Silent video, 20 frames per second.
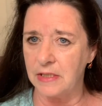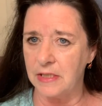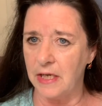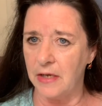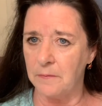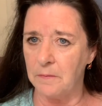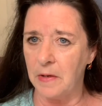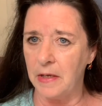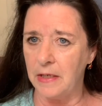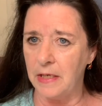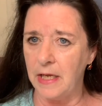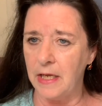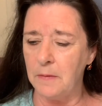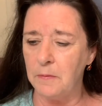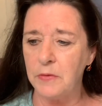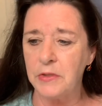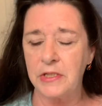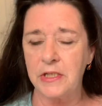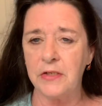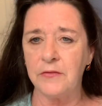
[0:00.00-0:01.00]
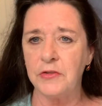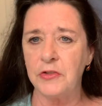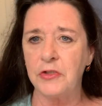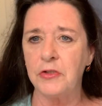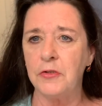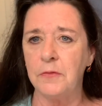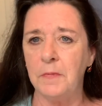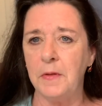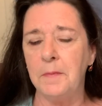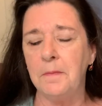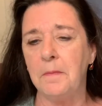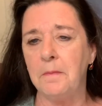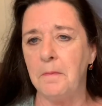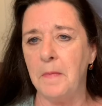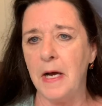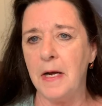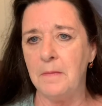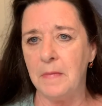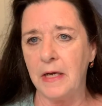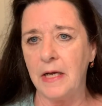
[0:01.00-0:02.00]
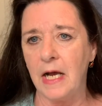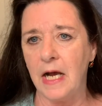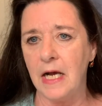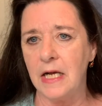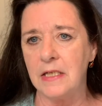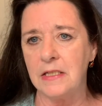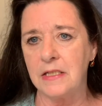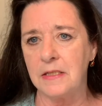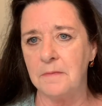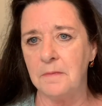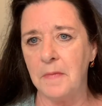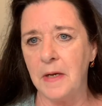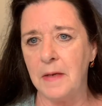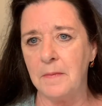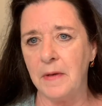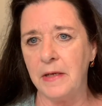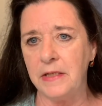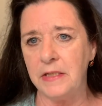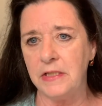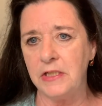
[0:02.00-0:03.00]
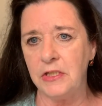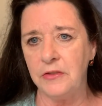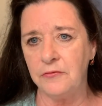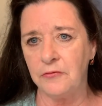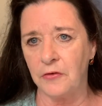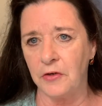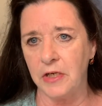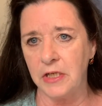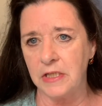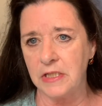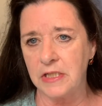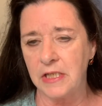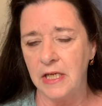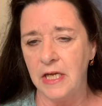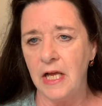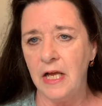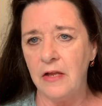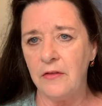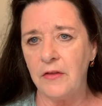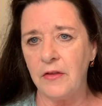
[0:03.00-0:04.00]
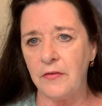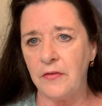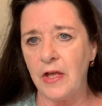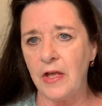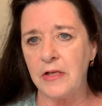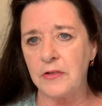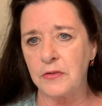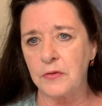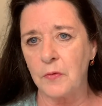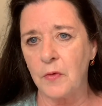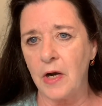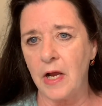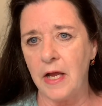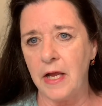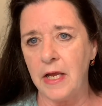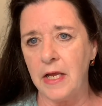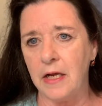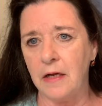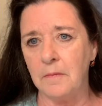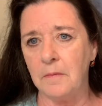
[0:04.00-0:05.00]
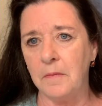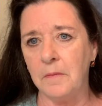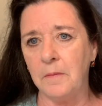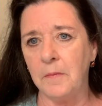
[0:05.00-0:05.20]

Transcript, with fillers: Now, my name was given to me by my guides and by my ET friends that that's what I am.